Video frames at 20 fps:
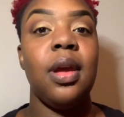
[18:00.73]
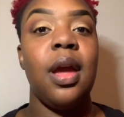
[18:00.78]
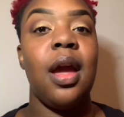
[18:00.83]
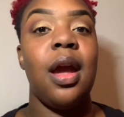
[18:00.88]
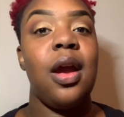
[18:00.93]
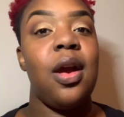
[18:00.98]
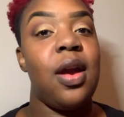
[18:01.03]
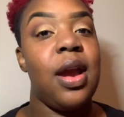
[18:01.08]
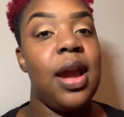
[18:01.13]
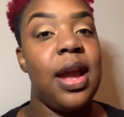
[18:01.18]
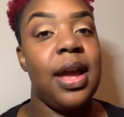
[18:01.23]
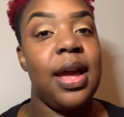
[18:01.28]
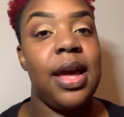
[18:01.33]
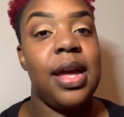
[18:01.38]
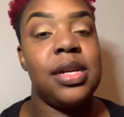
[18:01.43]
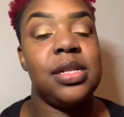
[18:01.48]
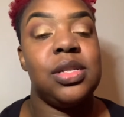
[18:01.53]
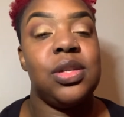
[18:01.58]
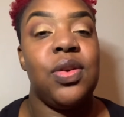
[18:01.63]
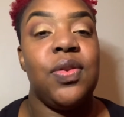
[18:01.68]
All right,
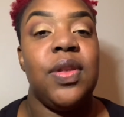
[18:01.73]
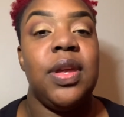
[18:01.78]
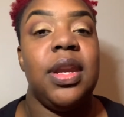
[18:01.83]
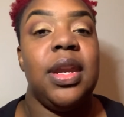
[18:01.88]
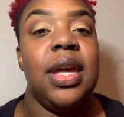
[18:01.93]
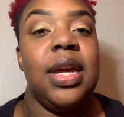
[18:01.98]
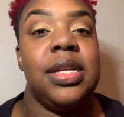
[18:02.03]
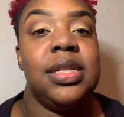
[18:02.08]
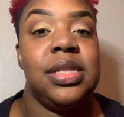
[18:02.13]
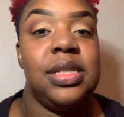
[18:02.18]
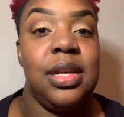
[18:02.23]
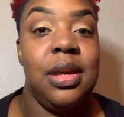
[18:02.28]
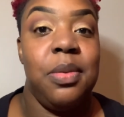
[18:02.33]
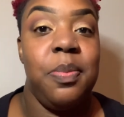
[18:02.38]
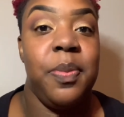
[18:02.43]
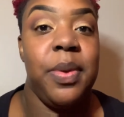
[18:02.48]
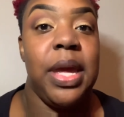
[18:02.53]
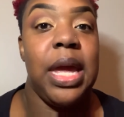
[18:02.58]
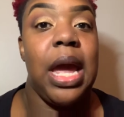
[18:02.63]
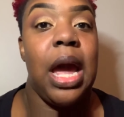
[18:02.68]
guys, so the next
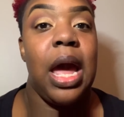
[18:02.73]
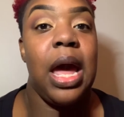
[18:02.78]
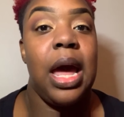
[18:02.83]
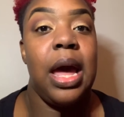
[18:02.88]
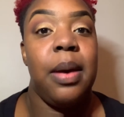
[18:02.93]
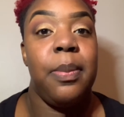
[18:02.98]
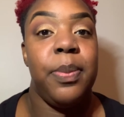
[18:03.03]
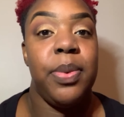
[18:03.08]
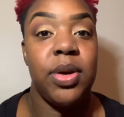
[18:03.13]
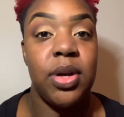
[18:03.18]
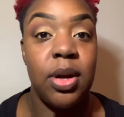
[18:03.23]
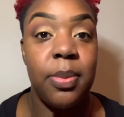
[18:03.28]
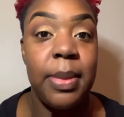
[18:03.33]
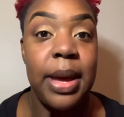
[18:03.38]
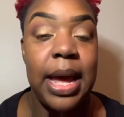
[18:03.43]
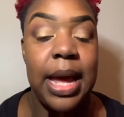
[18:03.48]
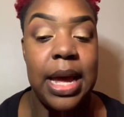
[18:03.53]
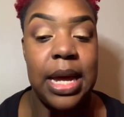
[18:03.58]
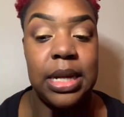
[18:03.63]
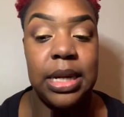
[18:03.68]
step, I put on my
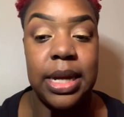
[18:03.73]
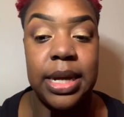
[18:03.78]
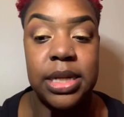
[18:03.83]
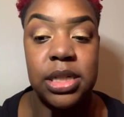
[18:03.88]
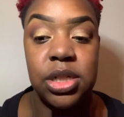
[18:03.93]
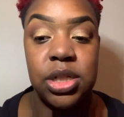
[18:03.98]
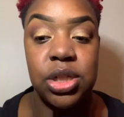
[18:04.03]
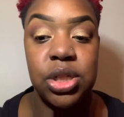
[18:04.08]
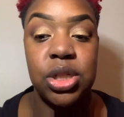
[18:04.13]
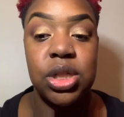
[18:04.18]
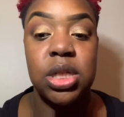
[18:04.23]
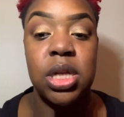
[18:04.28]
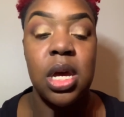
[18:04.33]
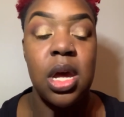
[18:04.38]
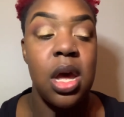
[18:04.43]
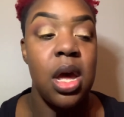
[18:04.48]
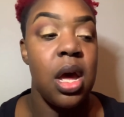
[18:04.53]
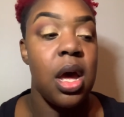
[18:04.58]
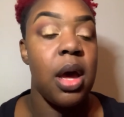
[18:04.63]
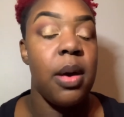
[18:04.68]
eyelashes.
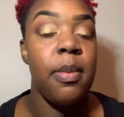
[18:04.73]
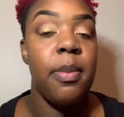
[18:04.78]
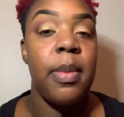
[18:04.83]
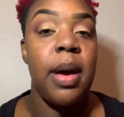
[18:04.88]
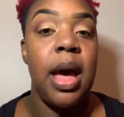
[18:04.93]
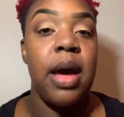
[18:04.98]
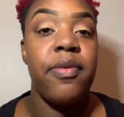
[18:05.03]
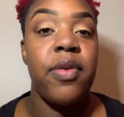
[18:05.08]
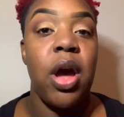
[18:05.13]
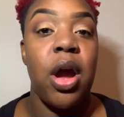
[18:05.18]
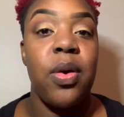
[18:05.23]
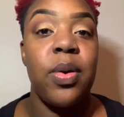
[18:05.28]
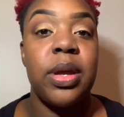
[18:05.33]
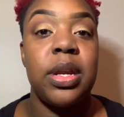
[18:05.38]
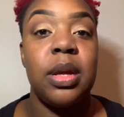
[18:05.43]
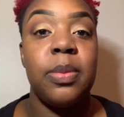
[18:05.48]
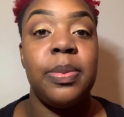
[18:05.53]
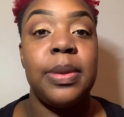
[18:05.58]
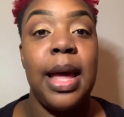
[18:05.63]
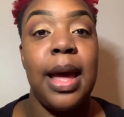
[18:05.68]
I've
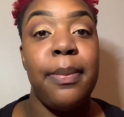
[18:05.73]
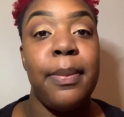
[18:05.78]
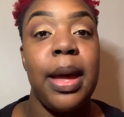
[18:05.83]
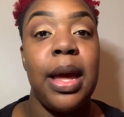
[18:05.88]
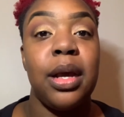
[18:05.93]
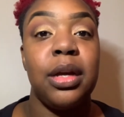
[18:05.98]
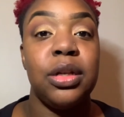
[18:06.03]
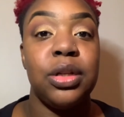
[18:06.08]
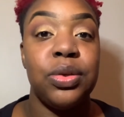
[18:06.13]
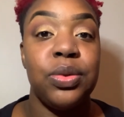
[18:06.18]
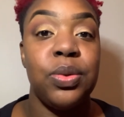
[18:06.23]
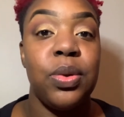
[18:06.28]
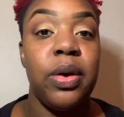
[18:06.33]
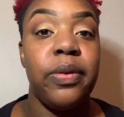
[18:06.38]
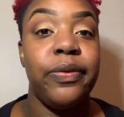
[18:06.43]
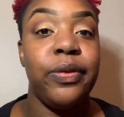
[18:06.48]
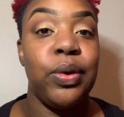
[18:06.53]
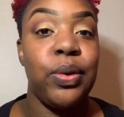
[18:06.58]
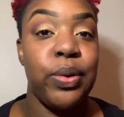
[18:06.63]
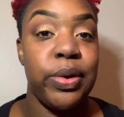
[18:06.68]
already applied my glue.
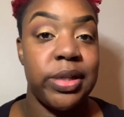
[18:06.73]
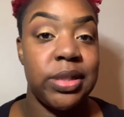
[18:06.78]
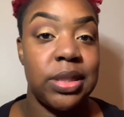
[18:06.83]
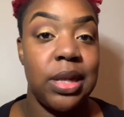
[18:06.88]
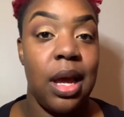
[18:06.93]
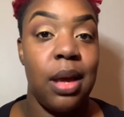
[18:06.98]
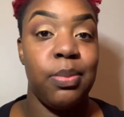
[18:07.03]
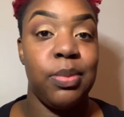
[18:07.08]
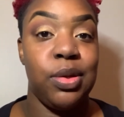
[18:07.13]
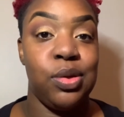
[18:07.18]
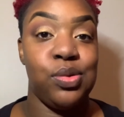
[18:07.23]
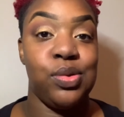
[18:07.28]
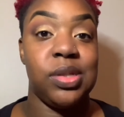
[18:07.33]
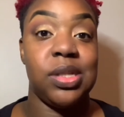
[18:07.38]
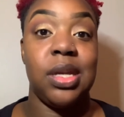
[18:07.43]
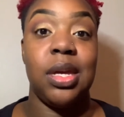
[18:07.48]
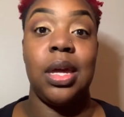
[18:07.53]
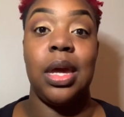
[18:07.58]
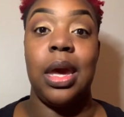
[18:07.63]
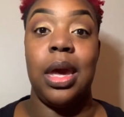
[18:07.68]
Of course, I'm
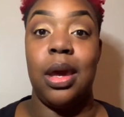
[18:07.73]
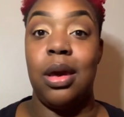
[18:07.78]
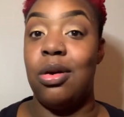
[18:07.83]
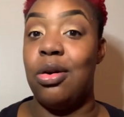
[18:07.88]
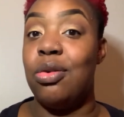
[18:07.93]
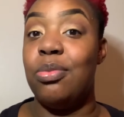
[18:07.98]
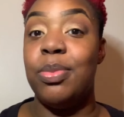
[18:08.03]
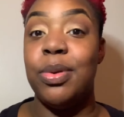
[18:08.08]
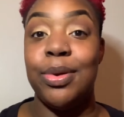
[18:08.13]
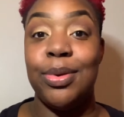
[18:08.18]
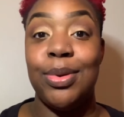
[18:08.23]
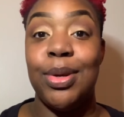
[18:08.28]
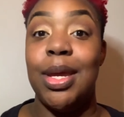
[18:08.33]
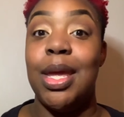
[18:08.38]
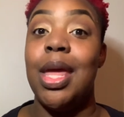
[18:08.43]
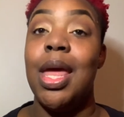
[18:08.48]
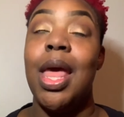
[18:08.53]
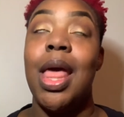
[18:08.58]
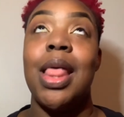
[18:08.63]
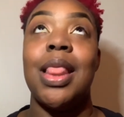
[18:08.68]
using Keiko
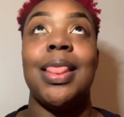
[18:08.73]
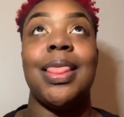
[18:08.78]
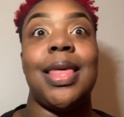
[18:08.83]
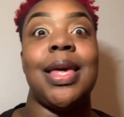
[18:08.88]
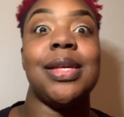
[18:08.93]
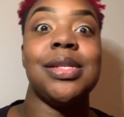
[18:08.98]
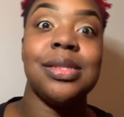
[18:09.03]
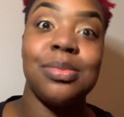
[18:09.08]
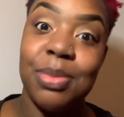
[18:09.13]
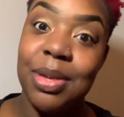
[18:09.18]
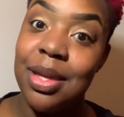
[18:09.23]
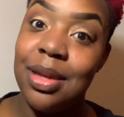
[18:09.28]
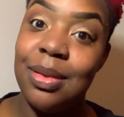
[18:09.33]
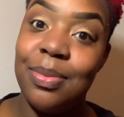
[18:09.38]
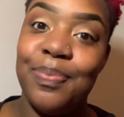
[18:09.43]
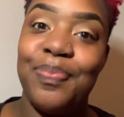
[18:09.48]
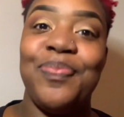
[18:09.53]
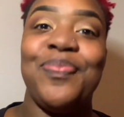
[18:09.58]
Beauty. That's me.